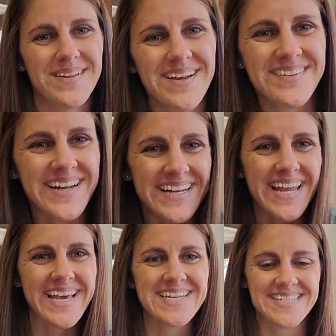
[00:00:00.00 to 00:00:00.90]
All right, hey
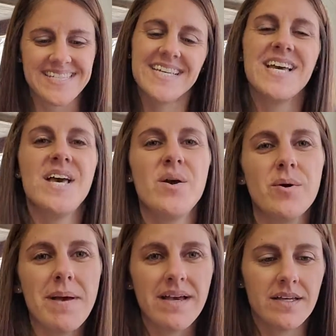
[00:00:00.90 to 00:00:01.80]
guys, we're
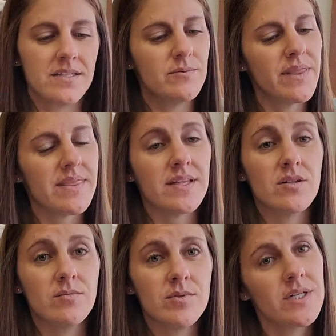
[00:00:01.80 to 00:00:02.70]
back with a
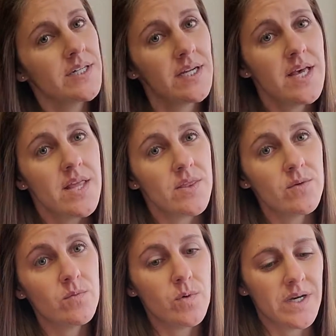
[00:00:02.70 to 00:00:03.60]
little more The
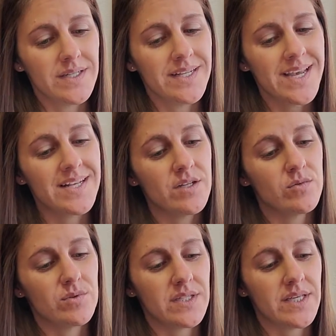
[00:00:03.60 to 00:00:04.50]
One and
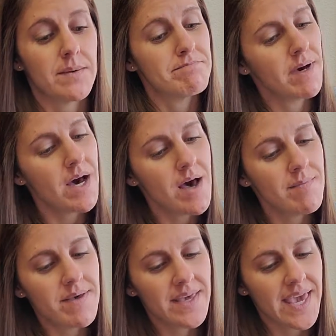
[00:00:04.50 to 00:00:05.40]
Only
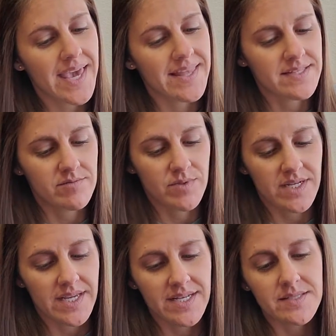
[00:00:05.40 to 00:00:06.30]
Bob, and this one
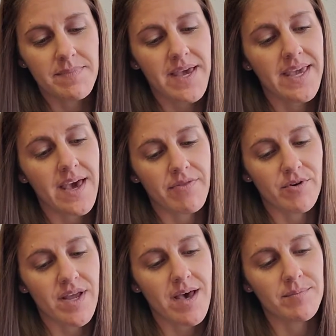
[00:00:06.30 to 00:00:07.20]
again is by
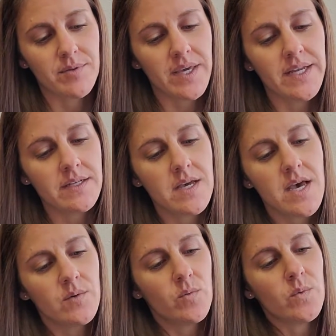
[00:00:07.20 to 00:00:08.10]
Katherine Applegate.
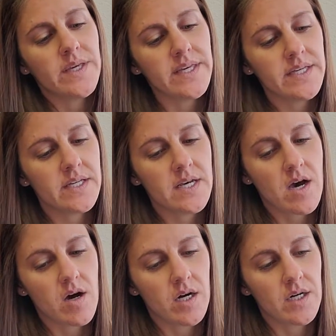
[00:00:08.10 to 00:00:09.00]
We
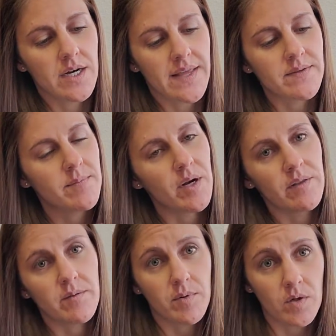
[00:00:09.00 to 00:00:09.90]
are at the part in
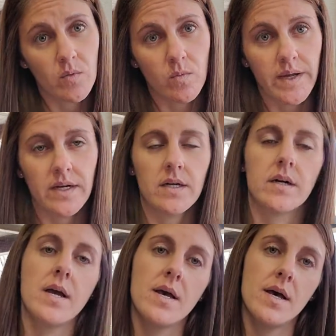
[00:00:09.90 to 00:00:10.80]
the book where